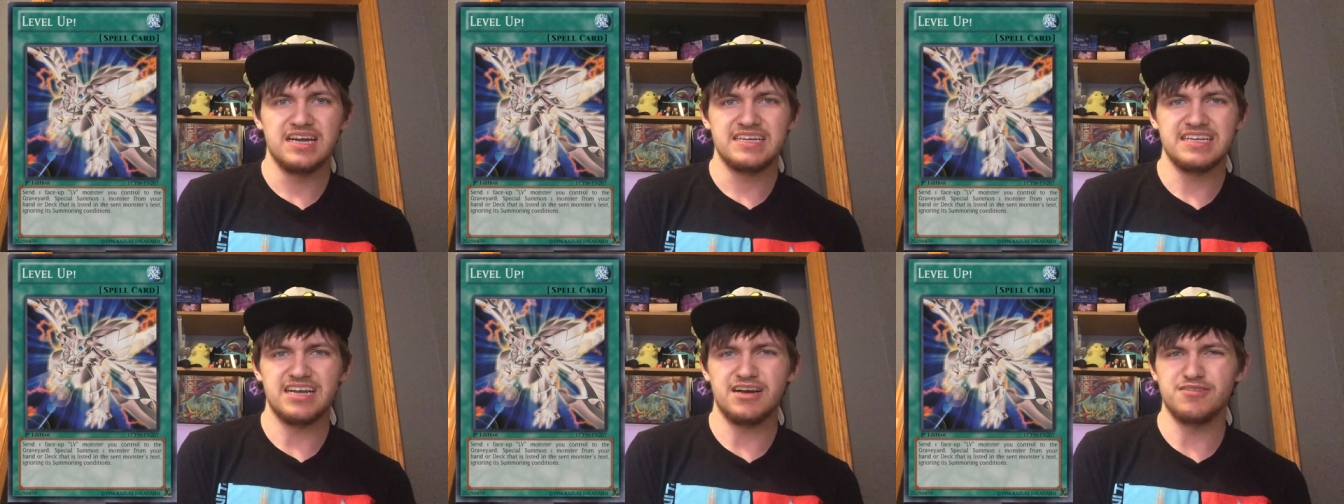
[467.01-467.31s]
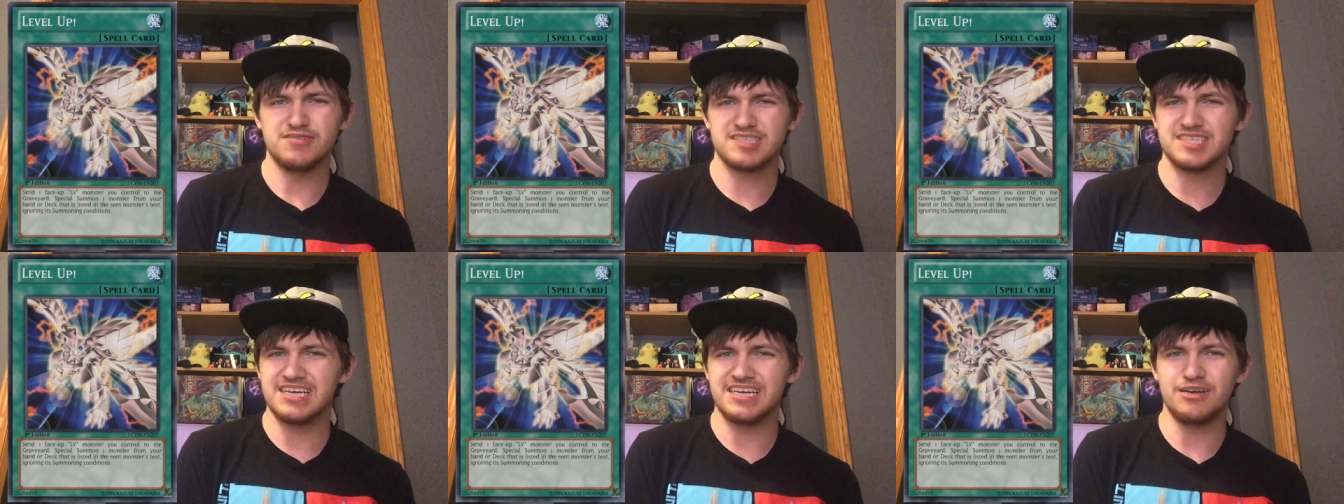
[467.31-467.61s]

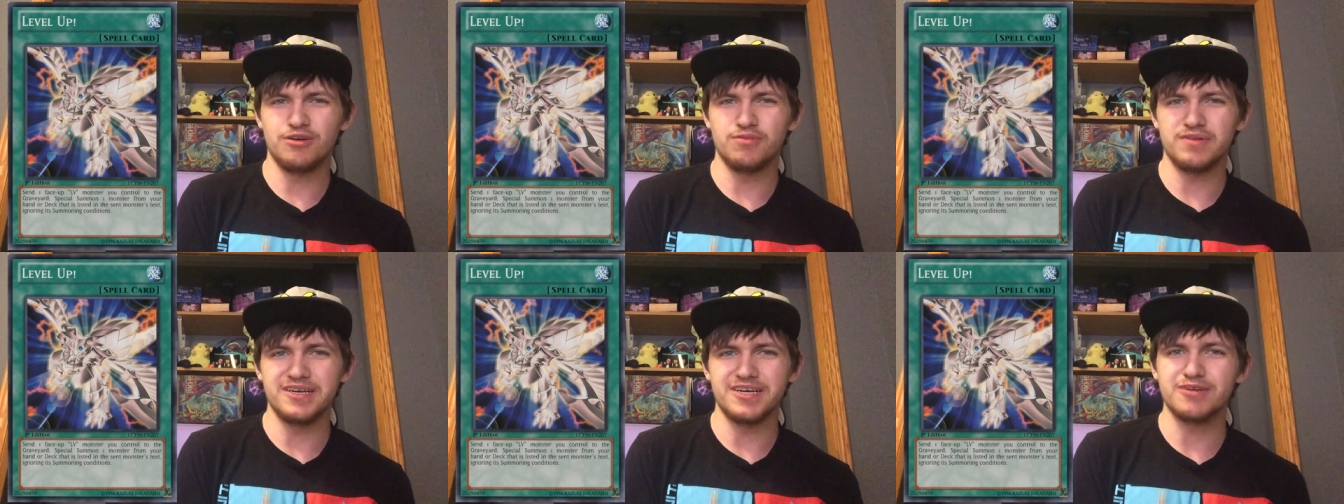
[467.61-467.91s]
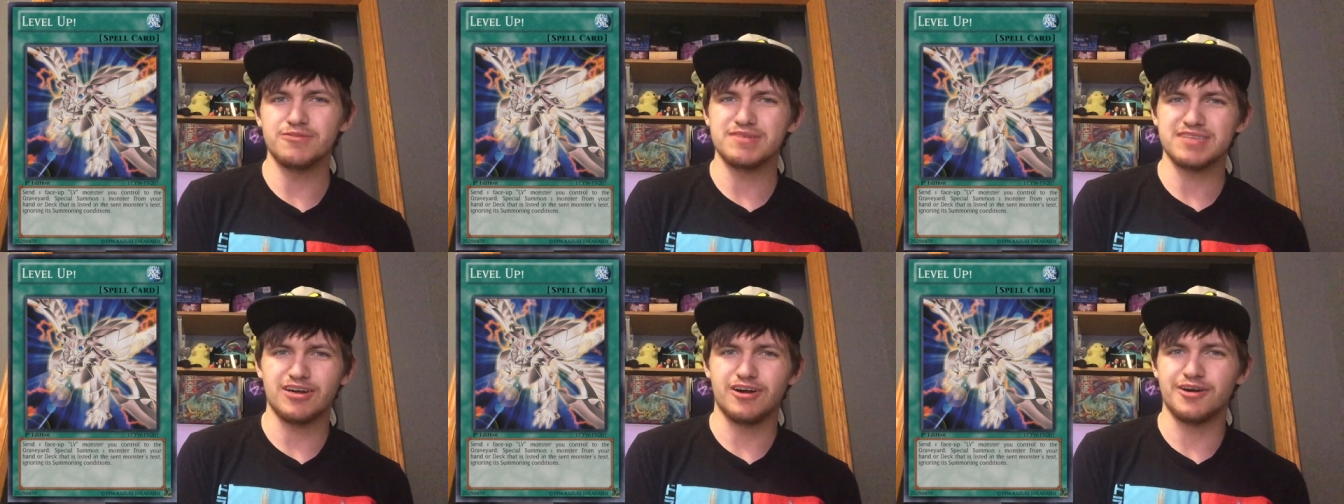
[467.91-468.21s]
Now, it was kind of
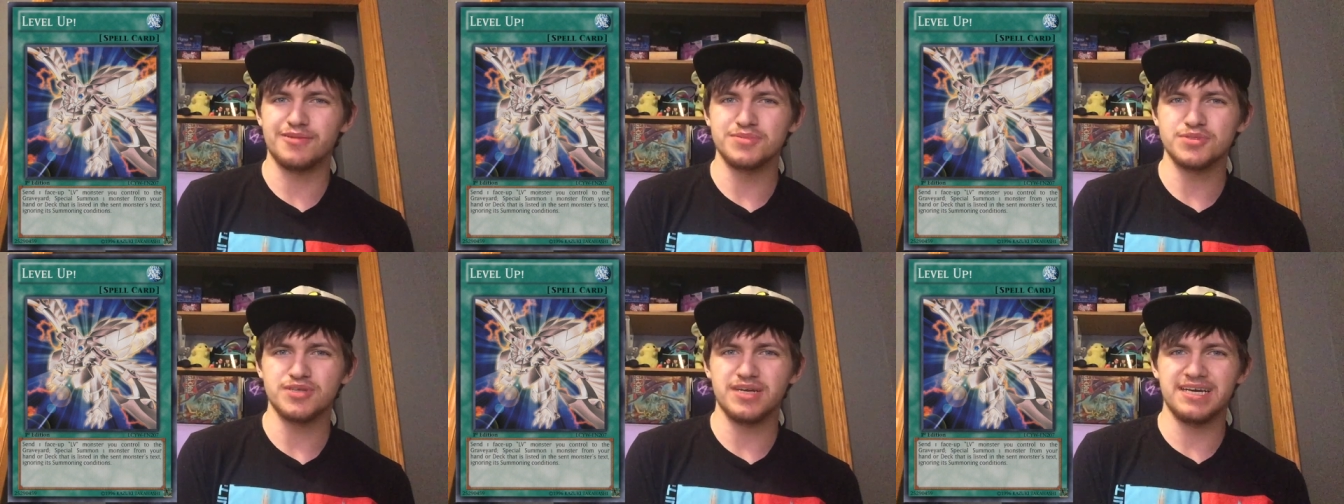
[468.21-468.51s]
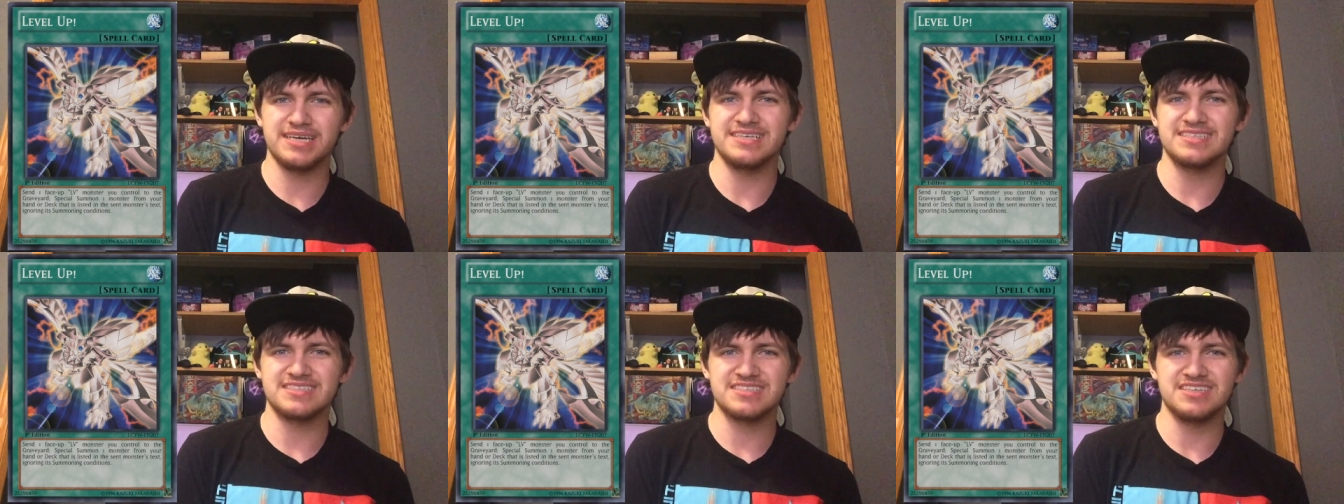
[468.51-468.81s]
weird with Armed
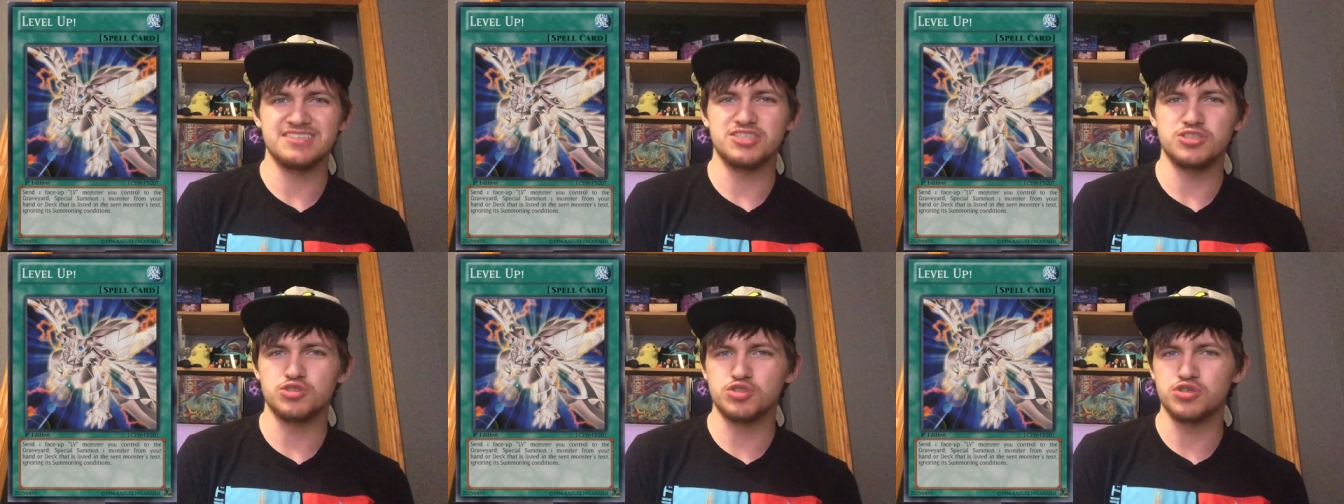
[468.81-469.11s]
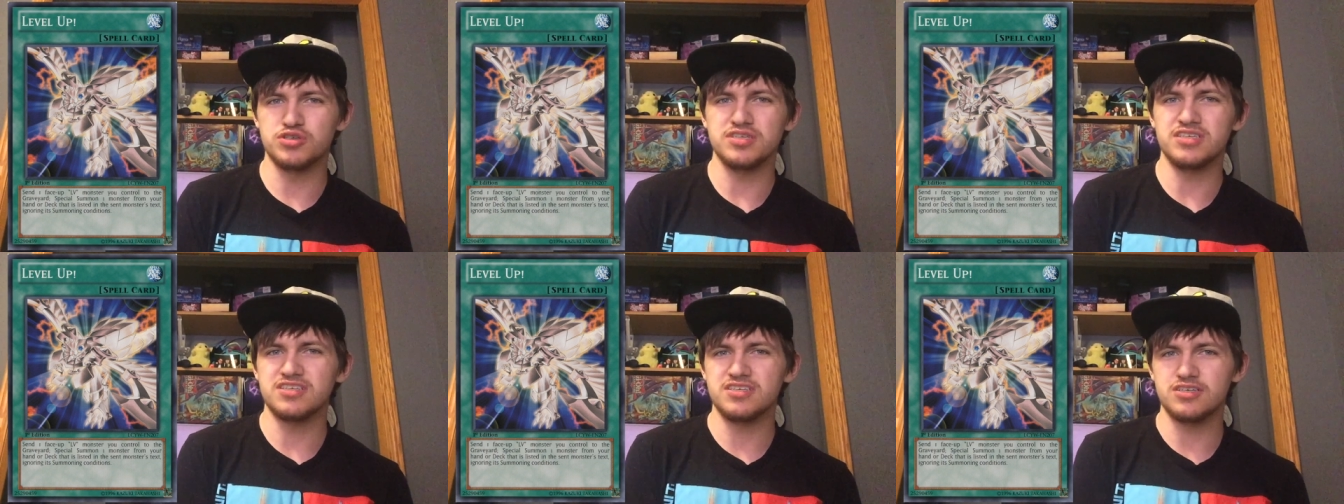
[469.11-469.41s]
Dragons, because you
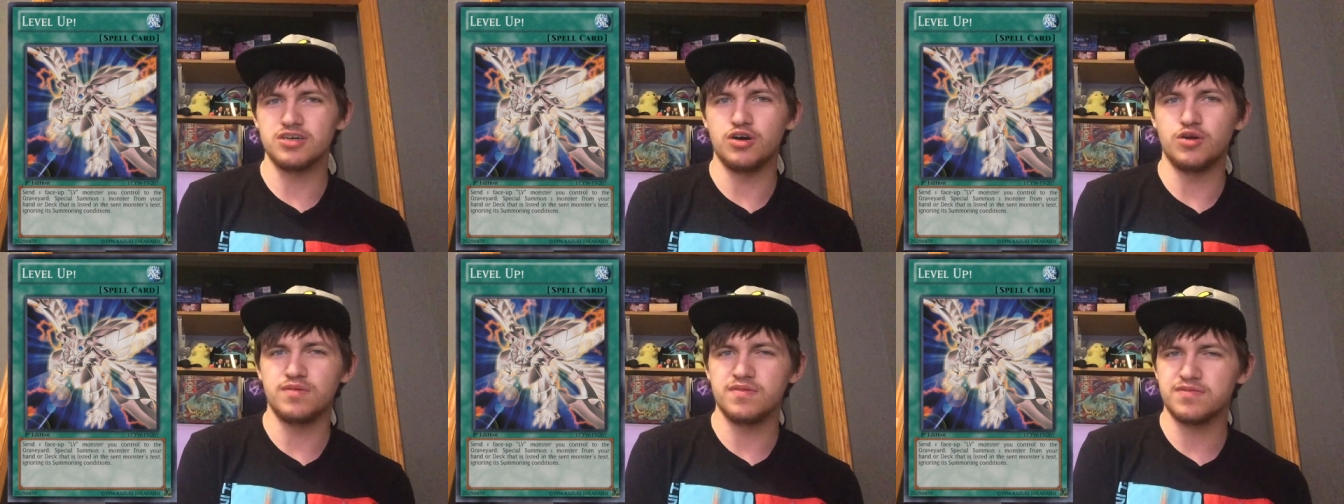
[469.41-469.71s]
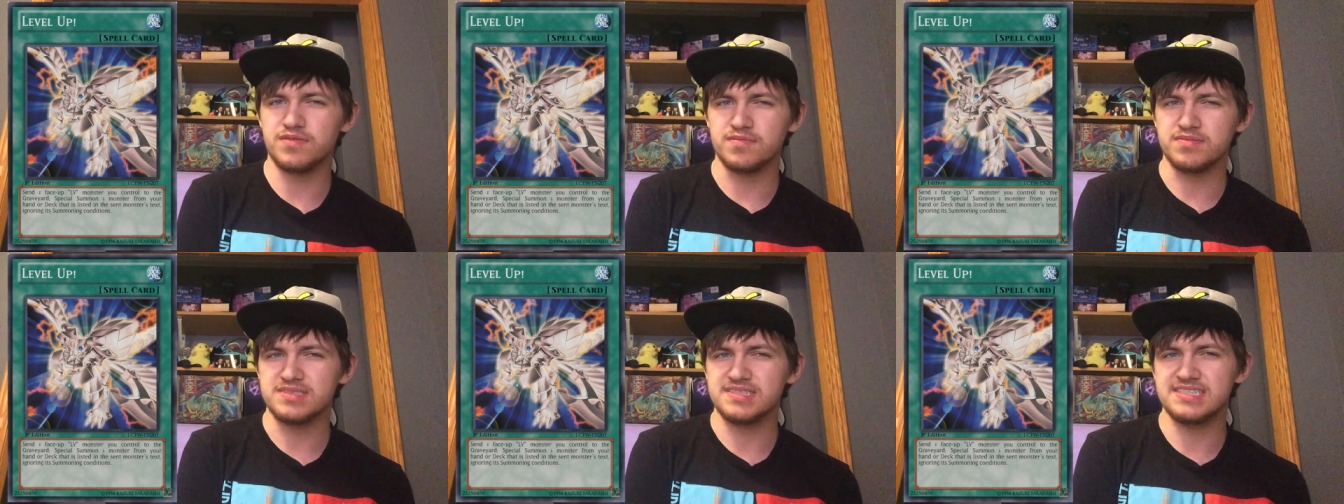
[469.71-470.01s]
couldn't go
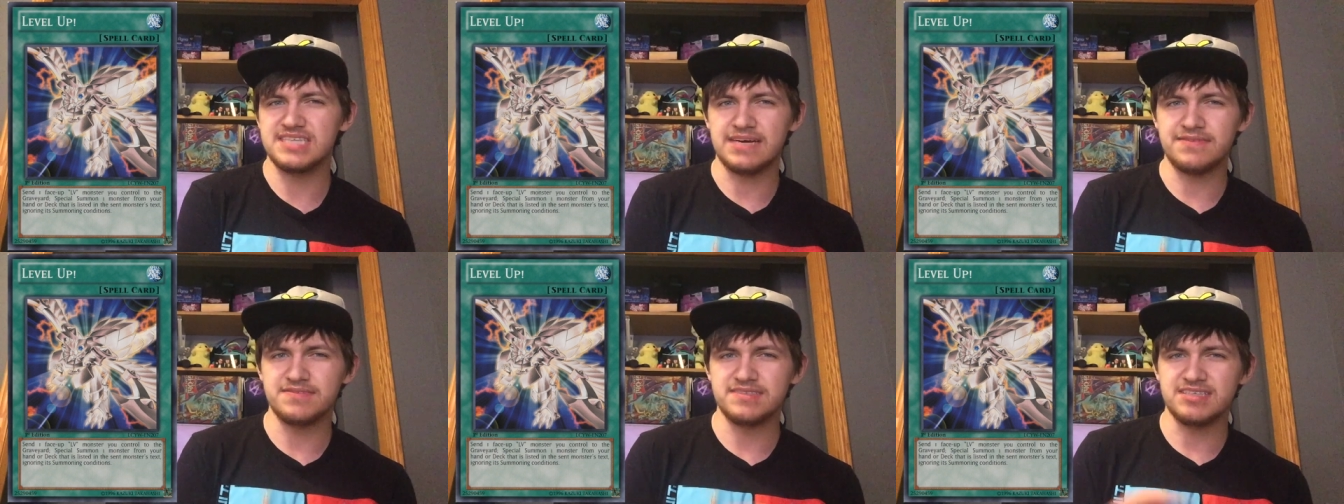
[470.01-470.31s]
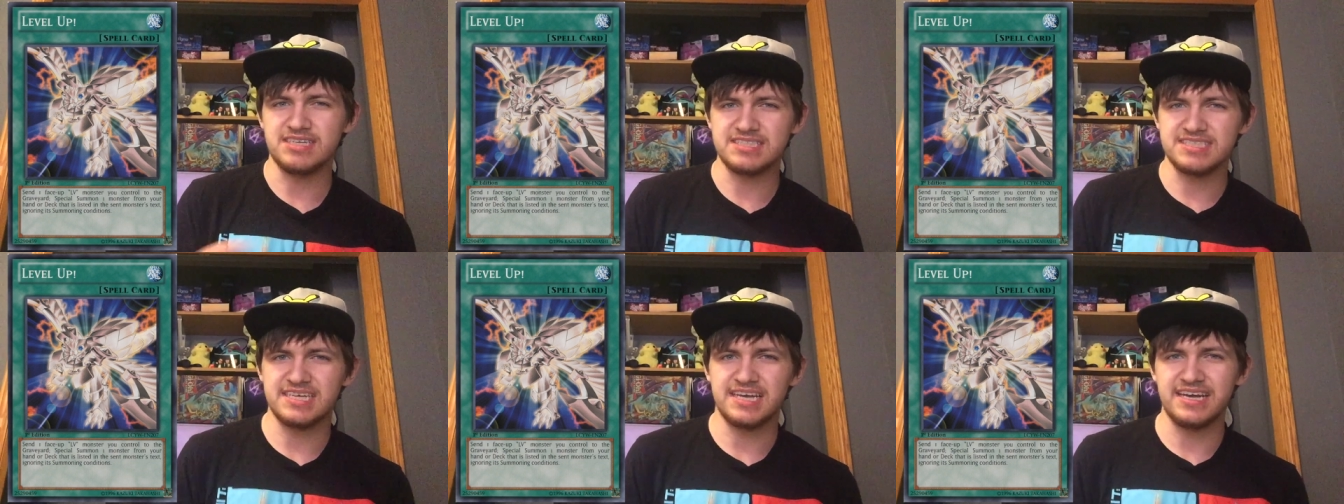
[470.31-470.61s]
from
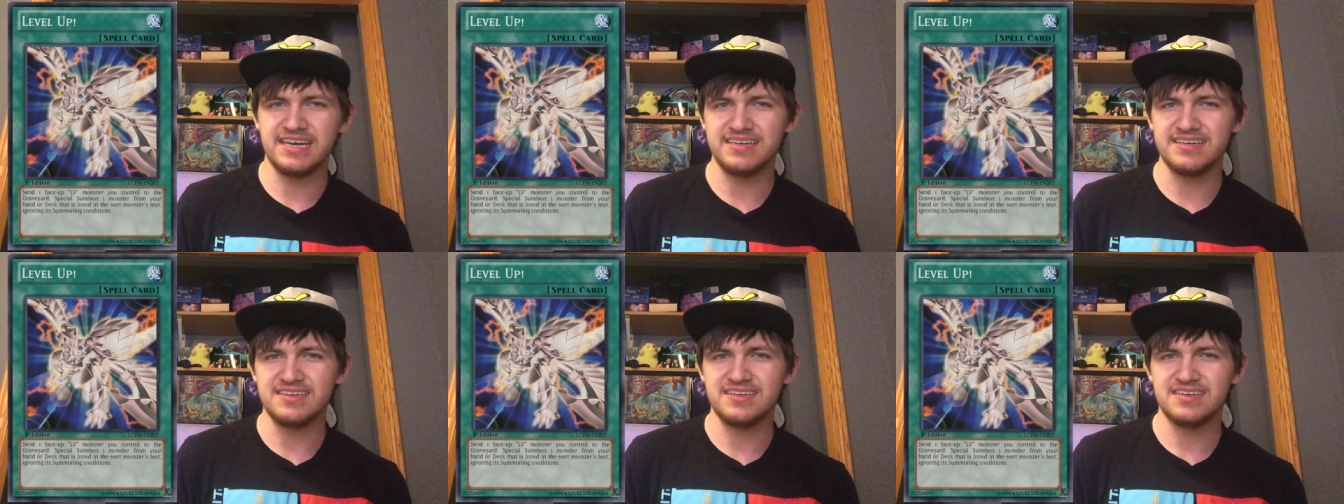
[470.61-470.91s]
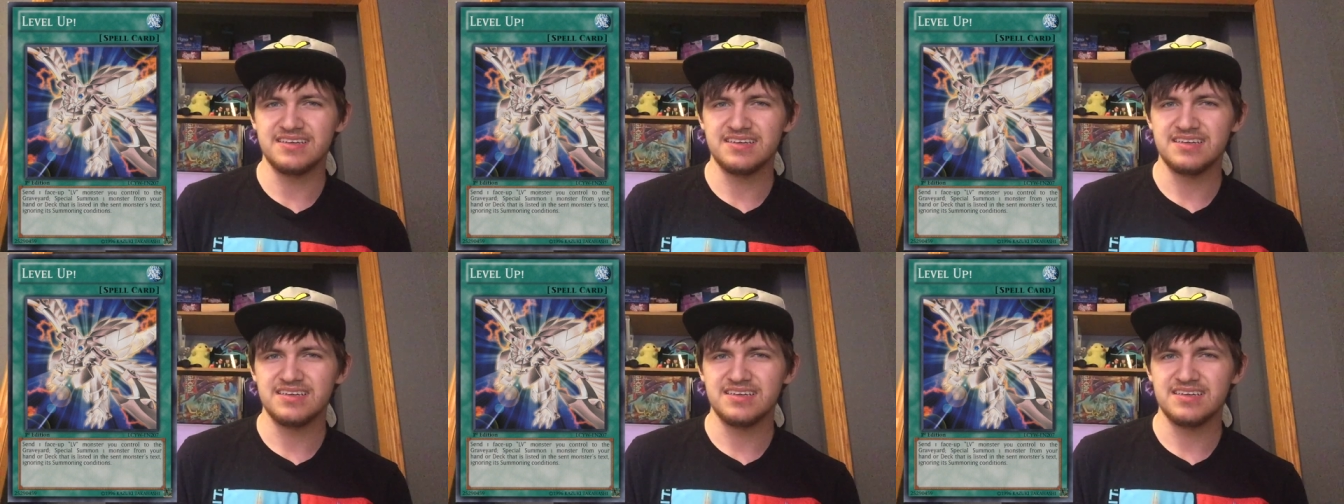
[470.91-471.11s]
7 to 10.